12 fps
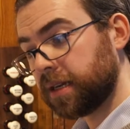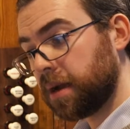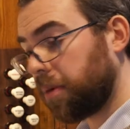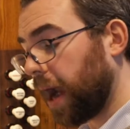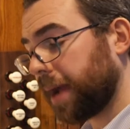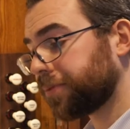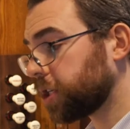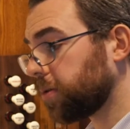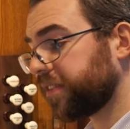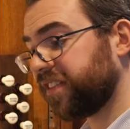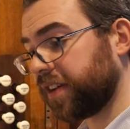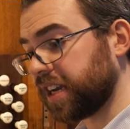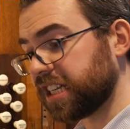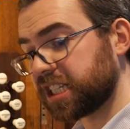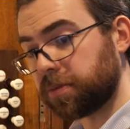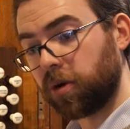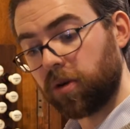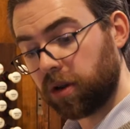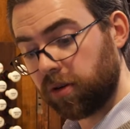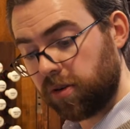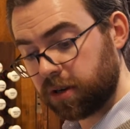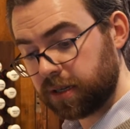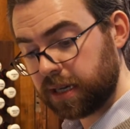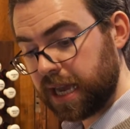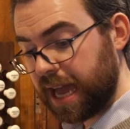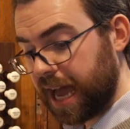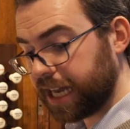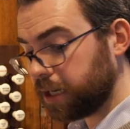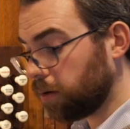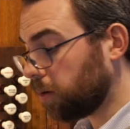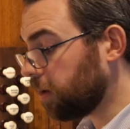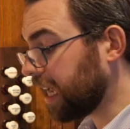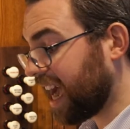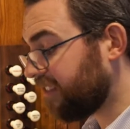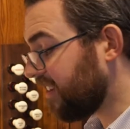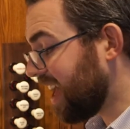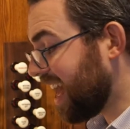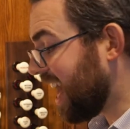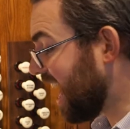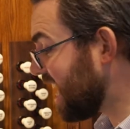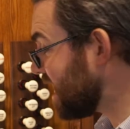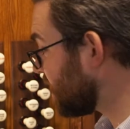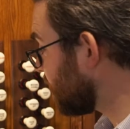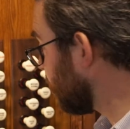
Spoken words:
Perhaps you have a very small organ and you only have 8,